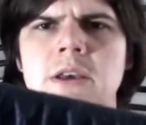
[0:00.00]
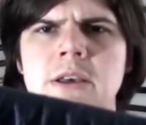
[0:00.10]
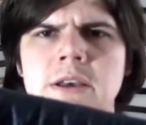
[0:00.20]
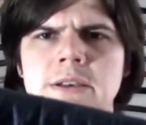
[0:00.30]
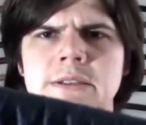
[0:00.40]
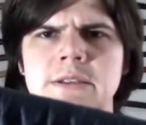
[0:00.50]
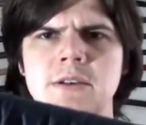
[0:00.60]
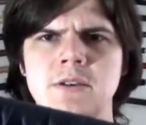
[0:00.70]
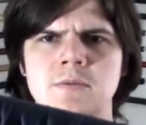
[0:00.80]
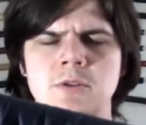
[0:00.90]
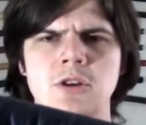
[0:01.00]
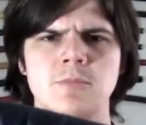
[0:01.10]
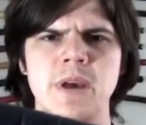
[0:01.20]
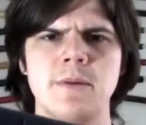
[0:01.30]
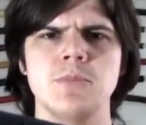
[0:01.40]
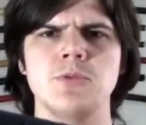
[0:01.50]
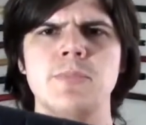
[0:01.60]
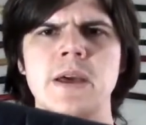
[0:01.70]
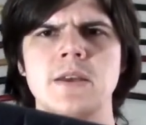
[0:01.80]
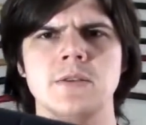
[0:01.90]
is the little bamboo
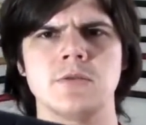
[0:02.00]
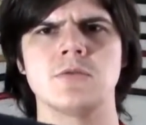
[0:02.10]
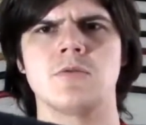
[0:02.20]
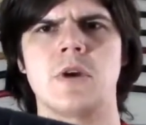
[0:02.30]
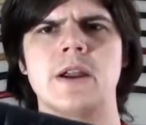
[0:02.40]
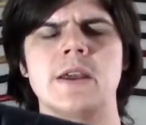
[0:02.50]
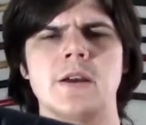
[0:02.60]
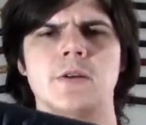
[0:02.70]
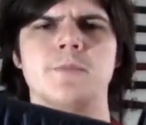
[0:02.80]
pin right here.